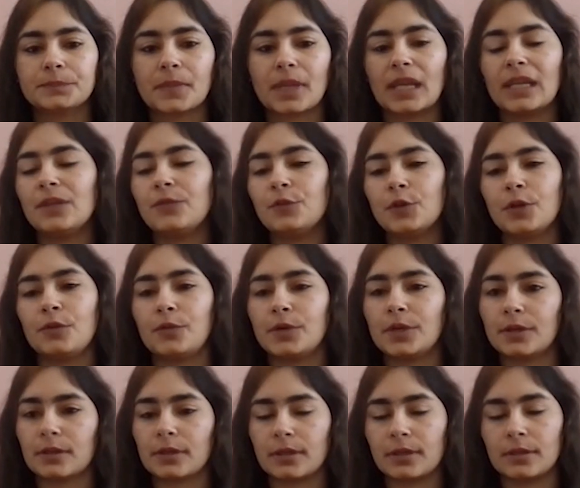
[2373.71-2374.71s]
And if
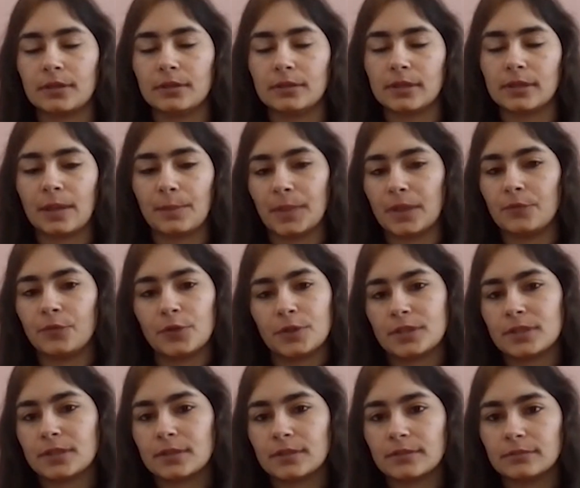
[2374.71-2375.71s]
you're coming
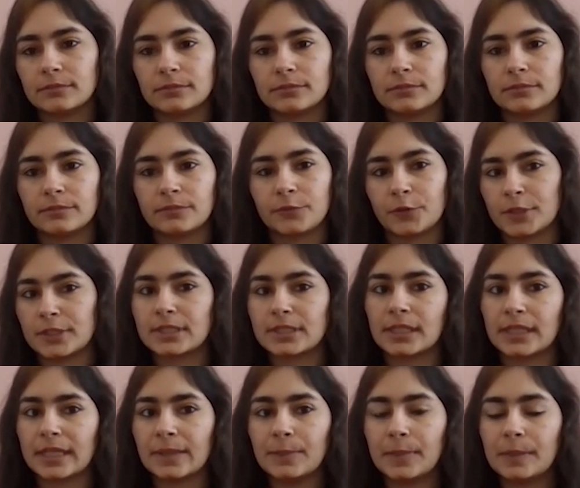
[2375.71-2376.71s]
for
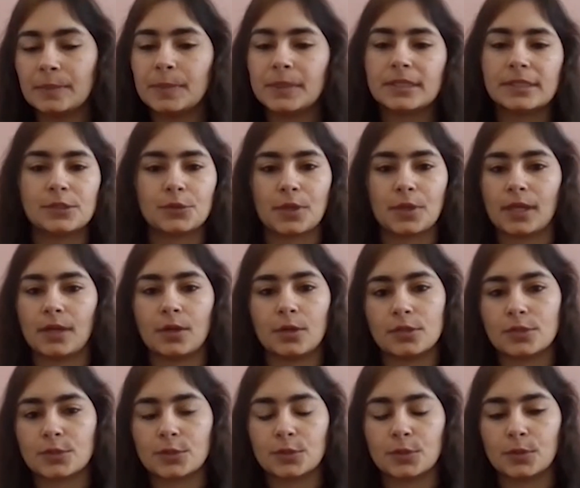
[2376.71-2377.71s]
study purpose, you can
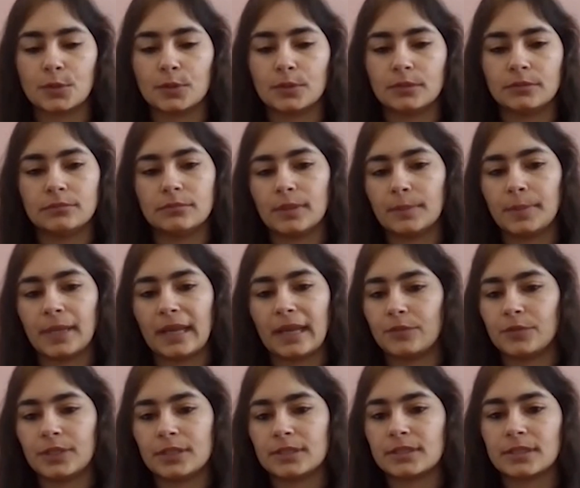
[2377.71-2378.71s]
also apply
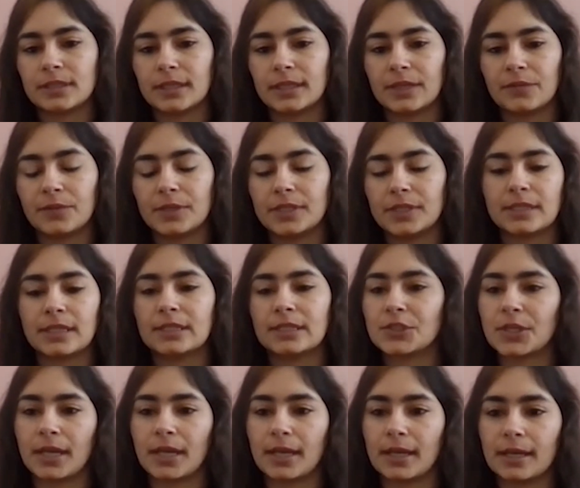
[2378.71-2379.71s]
for the study visa,
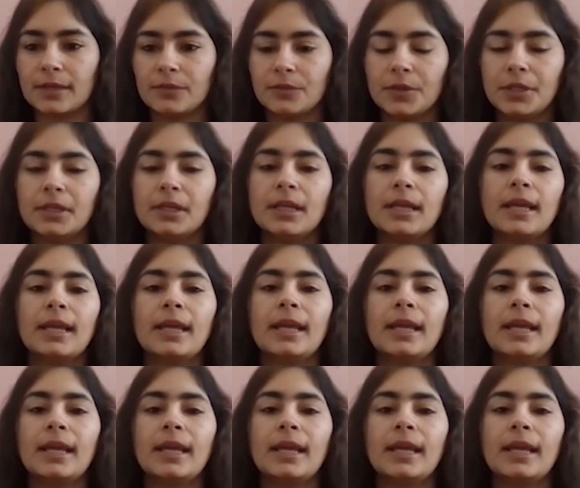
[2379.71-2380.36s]
Shanigan one,